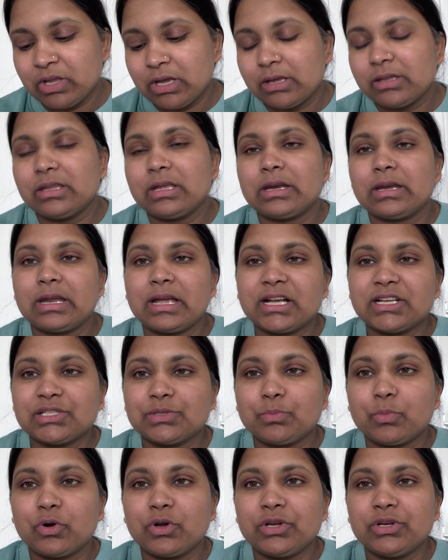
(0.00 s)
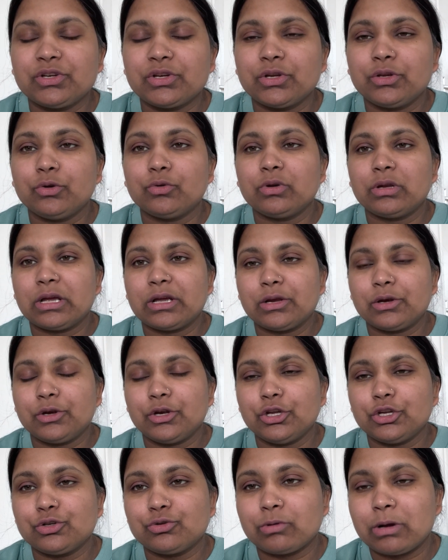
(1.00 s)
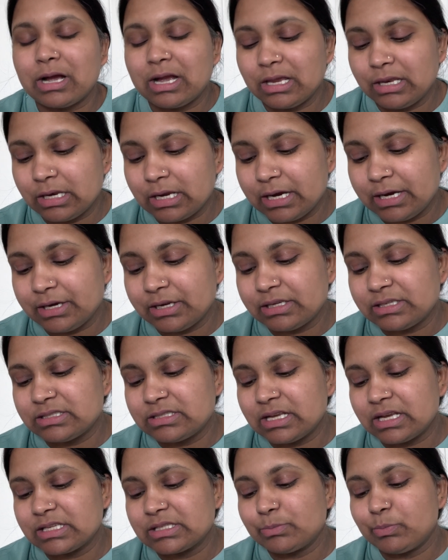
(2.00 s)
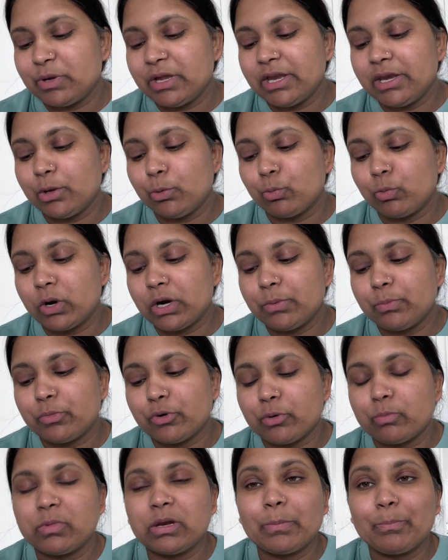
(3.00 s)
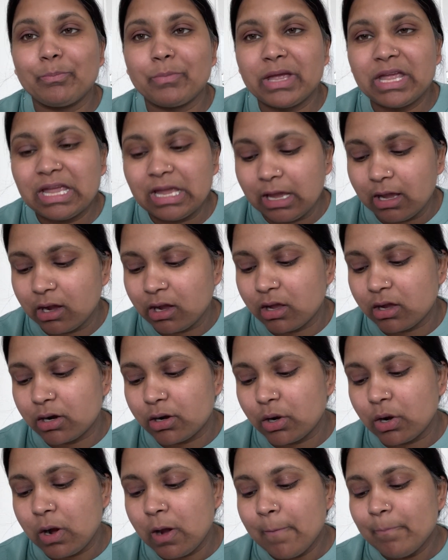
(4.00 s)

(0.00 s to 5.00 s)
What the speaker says: The next point you need to highlight is explaining what problem may occur